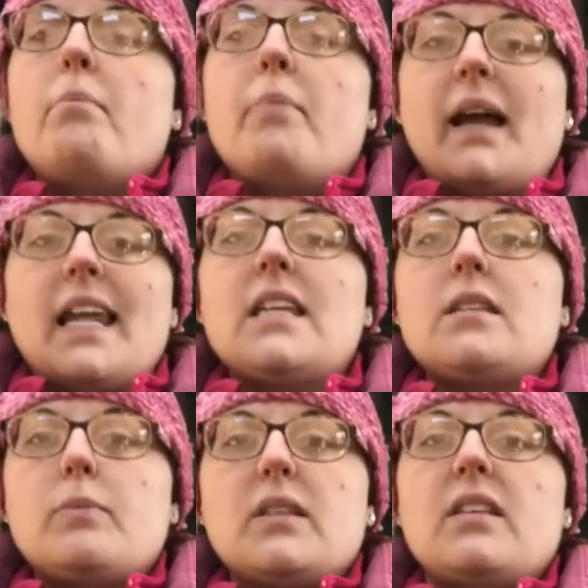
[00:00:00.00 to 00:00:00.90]
bunny
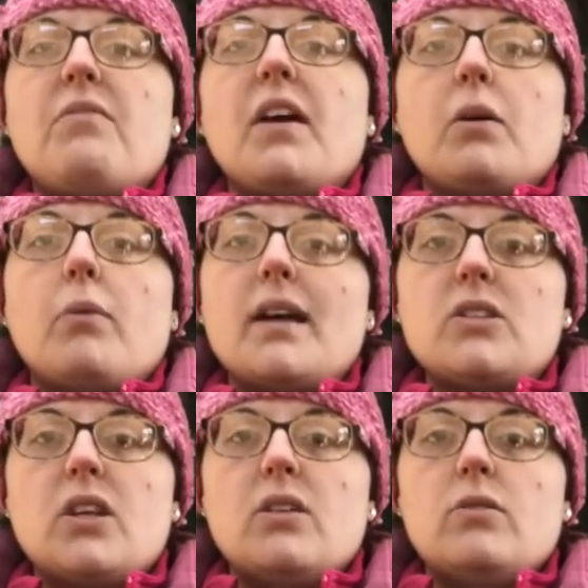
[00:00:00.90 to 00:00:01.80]
specific
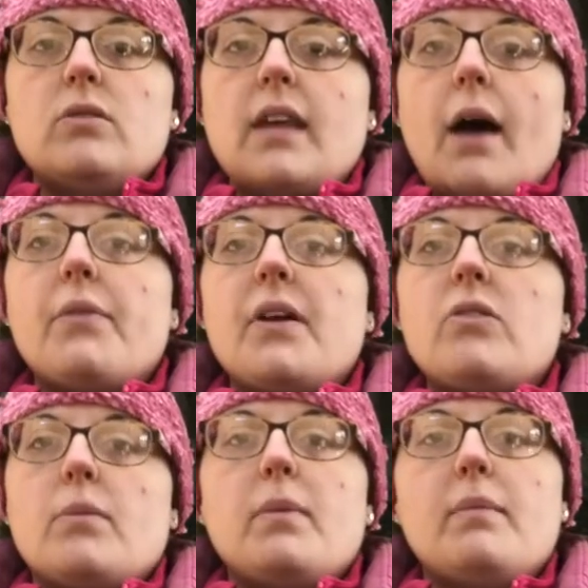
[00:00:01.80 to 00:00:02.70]
rescues out
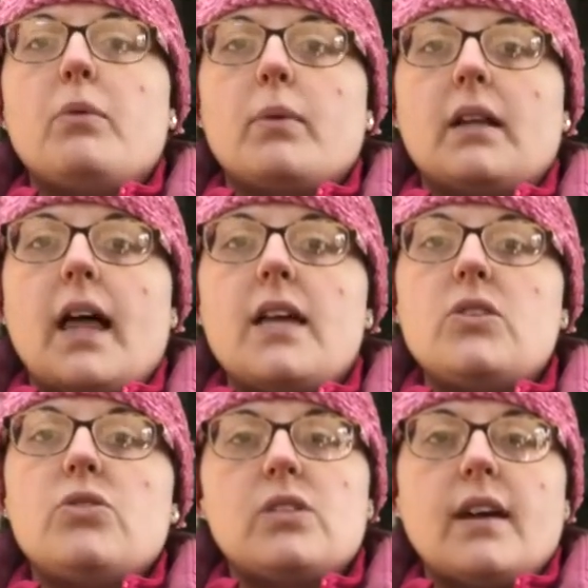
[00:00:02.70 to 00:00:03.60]
there than people
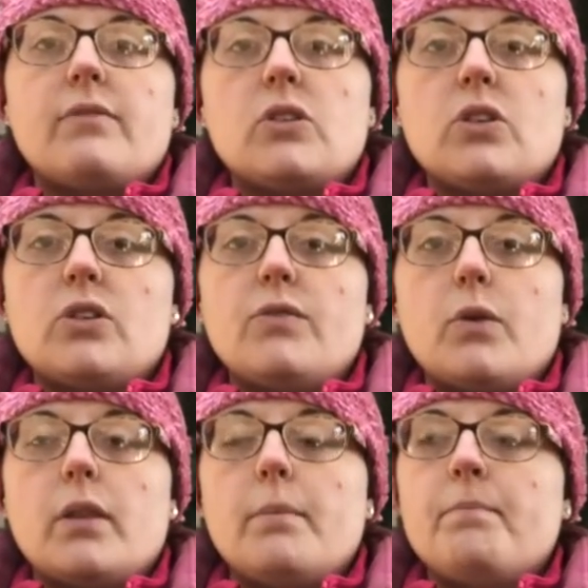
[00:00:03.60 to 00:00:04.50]
realize. You just have to search
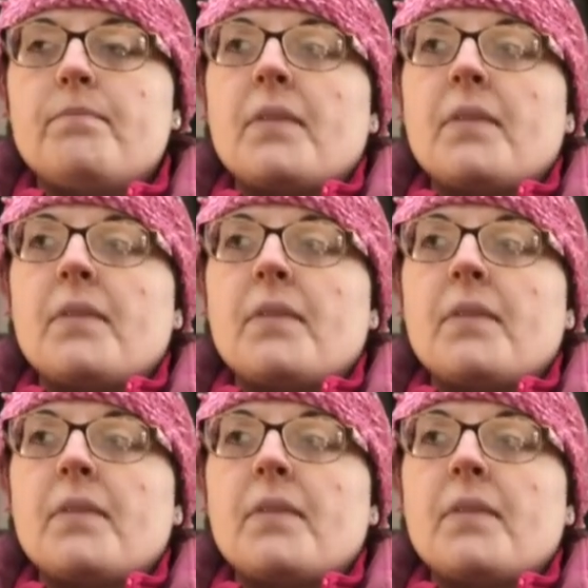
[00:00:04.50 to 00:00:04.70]
for them.